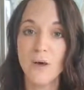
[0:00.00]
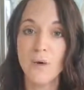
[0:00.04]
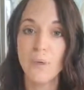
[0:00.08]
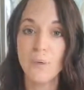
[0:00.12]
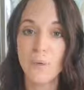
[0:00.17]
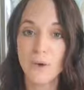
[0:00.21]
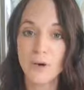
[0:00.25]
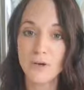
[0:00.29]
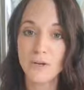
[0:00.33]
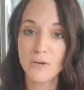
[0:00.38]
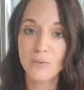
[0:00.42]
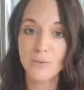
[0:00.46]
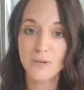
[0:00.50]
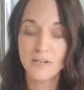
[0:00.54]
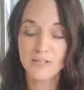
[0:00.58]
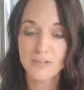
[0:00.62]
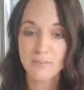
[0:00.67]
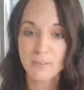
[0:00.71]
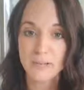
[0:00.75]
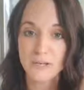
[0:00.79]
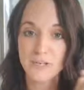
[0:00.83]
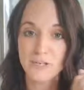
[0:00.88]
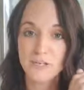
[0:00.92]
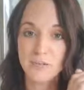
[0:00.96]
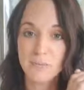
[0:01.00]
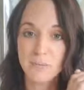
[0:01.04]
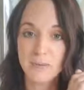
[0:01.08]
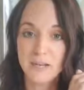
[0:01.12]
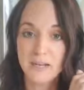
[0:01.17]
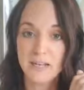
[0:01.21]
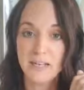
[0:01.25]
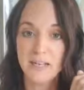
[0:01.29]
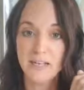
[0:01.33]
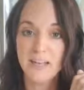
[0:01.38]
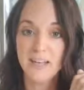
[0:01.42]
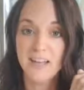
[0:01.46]
Where do you want to spend your
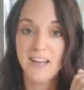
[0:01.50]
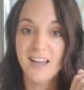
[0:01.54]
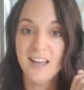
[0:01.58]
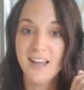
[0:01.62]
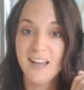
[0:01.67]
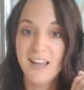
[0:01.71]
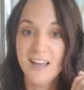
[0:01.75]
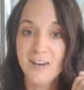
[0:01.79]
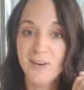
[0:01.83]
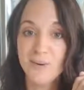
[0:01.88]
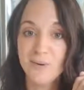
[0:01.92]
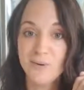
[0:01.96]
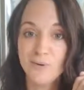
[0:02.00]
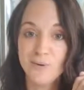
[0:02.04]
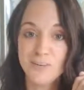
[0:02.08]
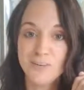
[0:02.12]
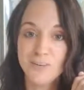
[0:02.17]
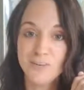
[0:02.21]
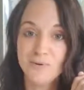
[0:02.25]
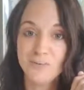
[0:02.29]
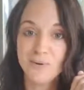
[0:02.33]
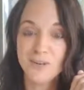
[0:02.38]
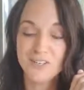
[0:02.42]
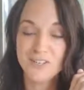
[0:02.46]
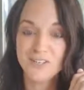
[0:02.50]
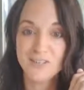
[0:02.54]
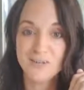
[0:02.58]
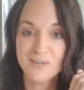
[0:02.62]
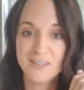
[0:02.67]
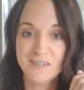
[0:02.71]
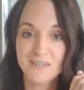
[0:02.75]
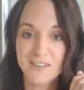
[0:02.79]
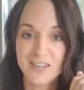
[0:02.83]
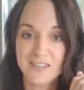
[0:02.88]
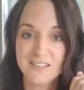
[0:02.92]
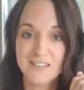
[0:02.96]
money, and who do you want to
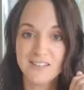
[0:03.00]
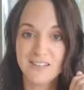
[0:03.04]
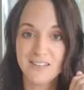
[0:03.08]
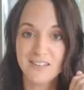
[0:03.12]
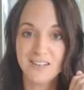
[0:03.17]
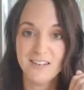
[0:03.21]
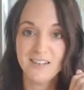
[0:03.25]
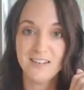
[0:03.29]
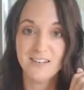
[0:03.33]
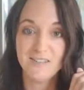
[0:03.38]
invest in?